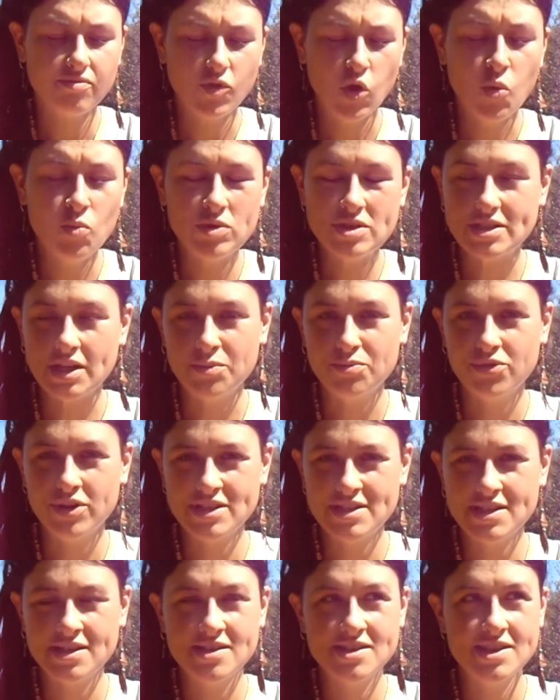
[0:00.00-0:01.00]
almost
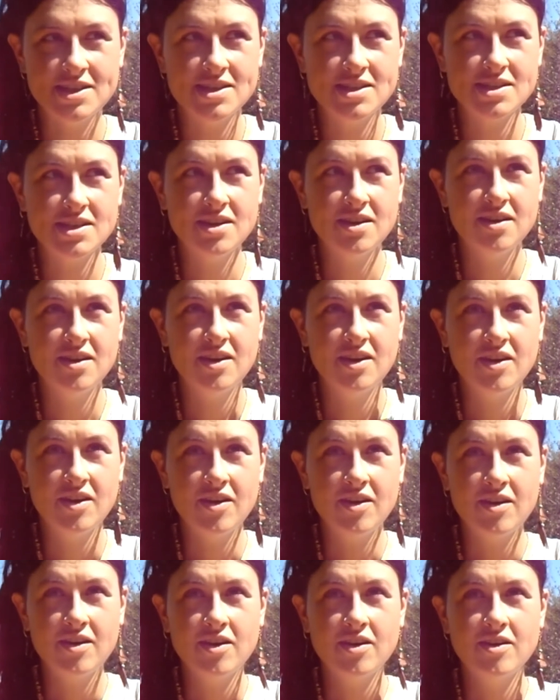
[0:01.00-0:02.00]
unprecedented
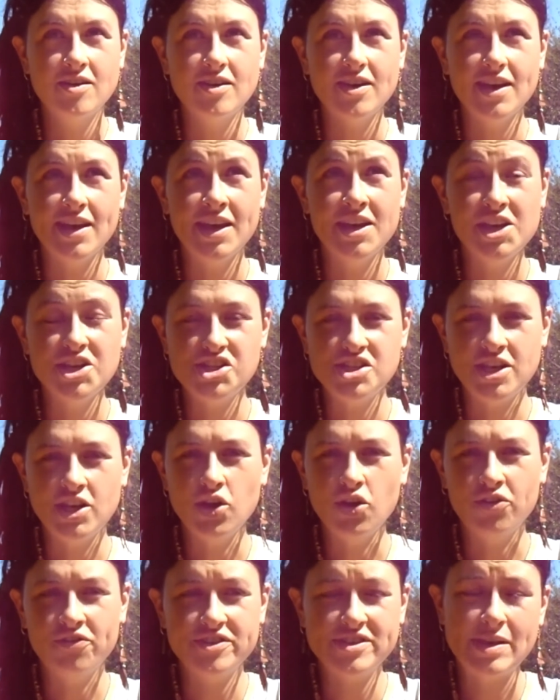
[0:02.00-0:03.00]
energy
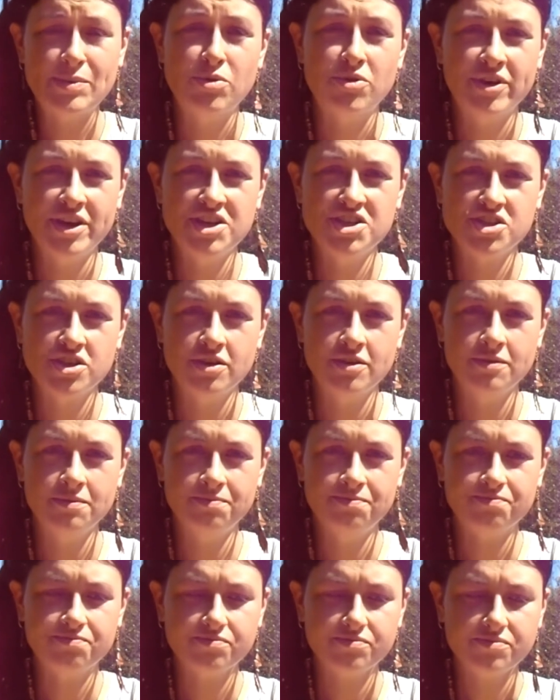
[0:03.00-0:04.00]
of
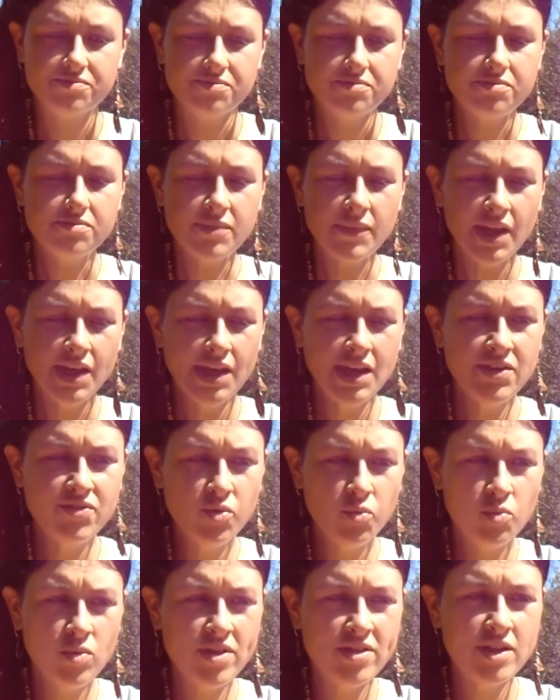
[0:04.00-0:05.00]
separation,
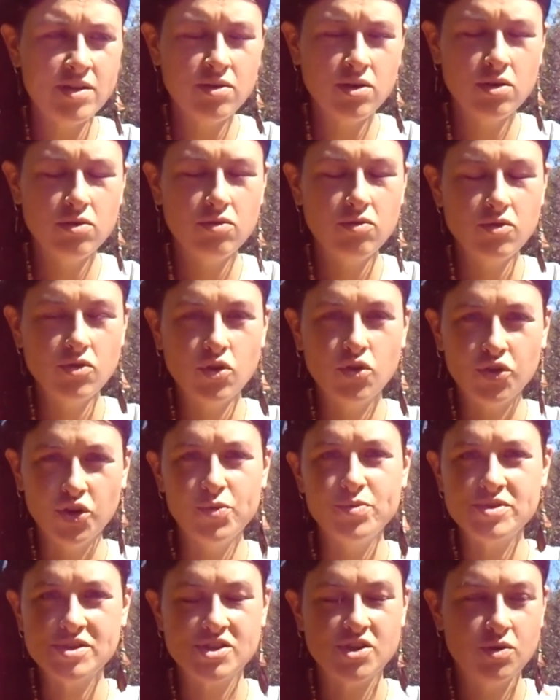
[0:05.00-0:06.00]
even within
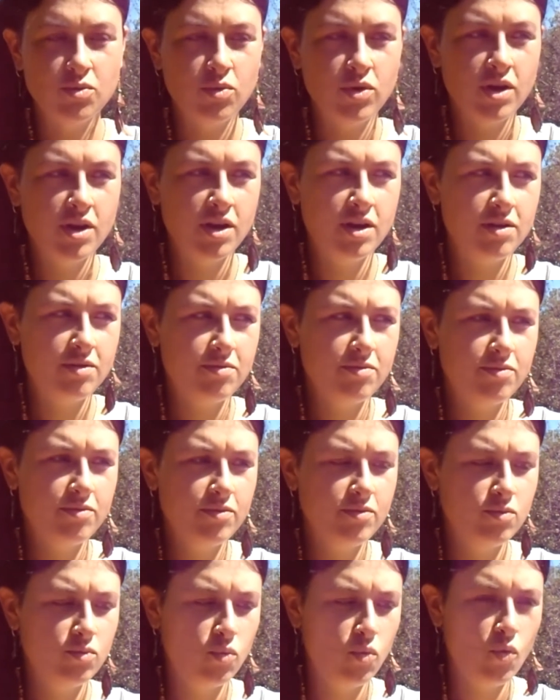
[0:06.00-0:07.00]
groups that were
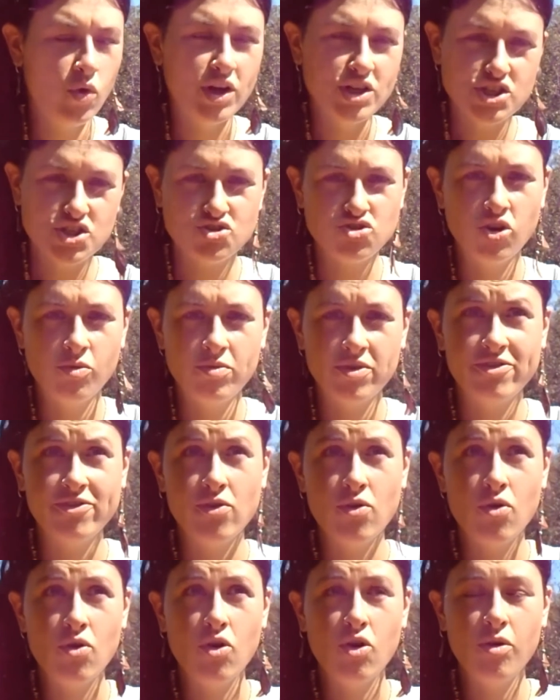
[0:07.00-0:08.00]
quite strong
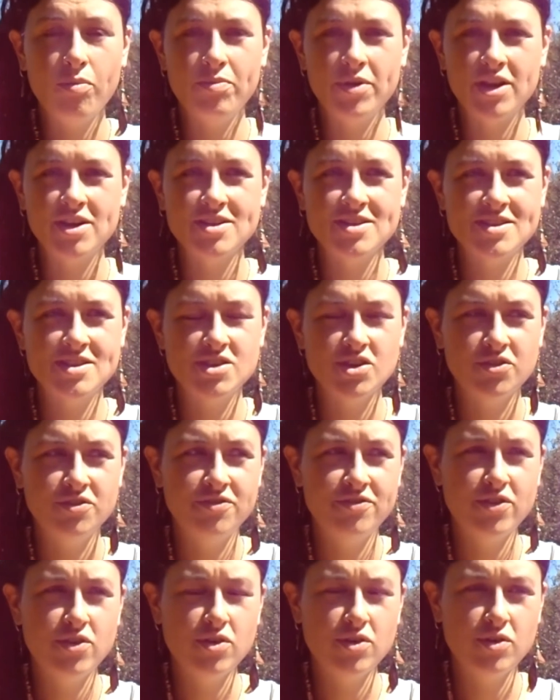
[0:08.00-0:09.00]
before, because of
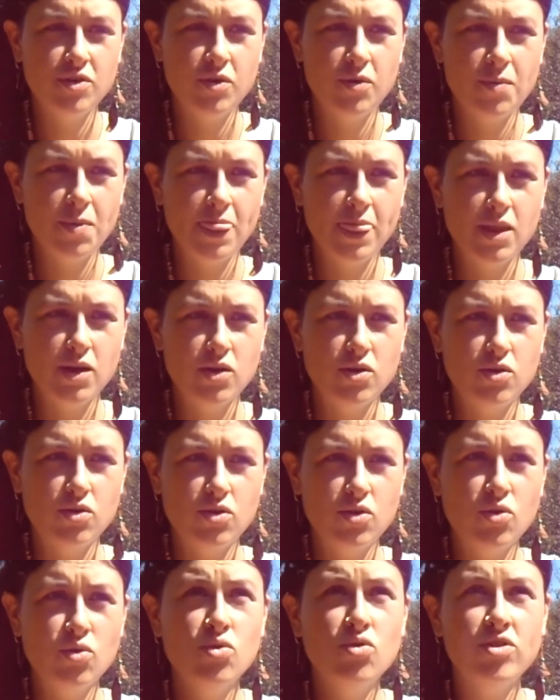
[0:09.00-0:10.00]

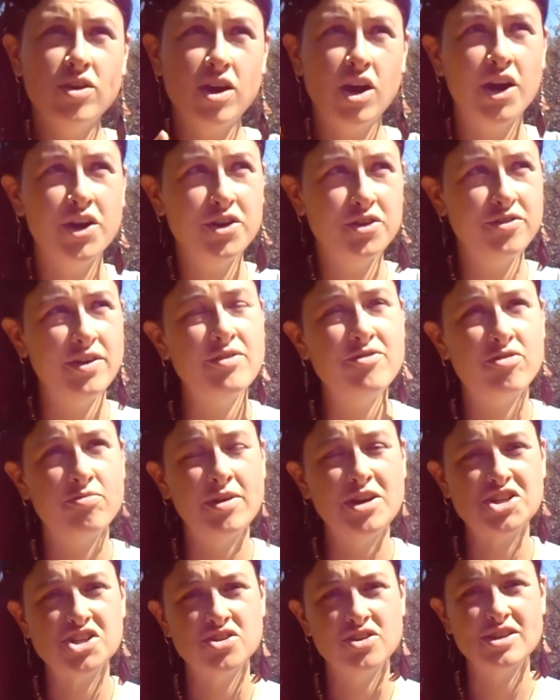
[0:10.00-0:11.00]
all the kind of
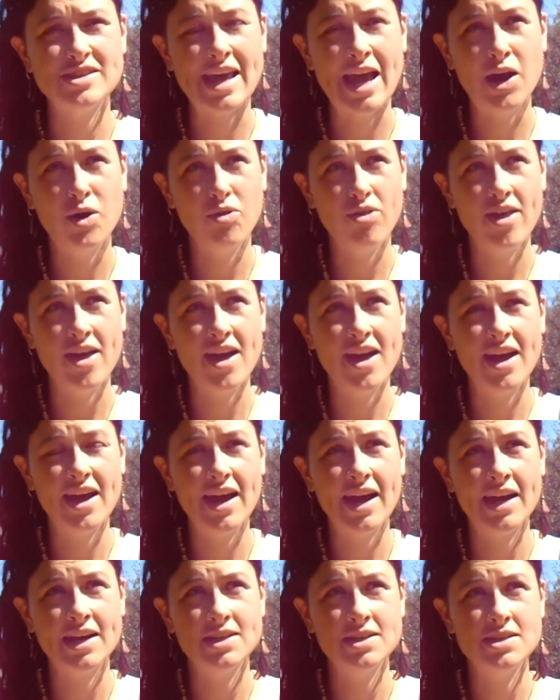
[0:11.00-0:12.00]
information that's out there
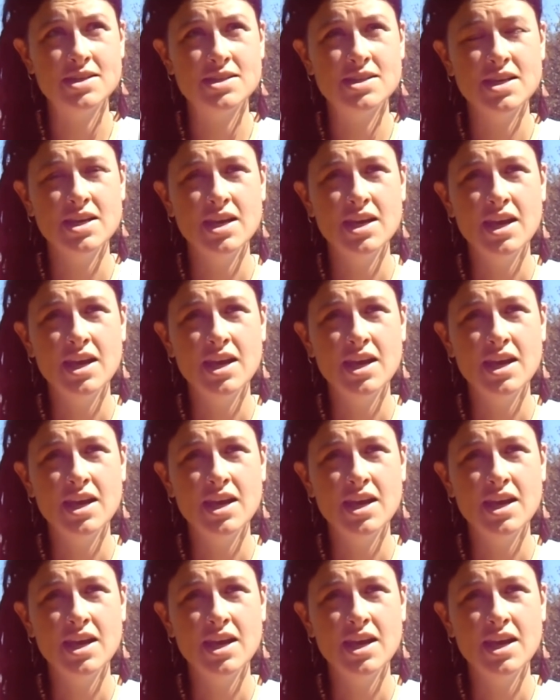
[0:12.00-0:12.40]
and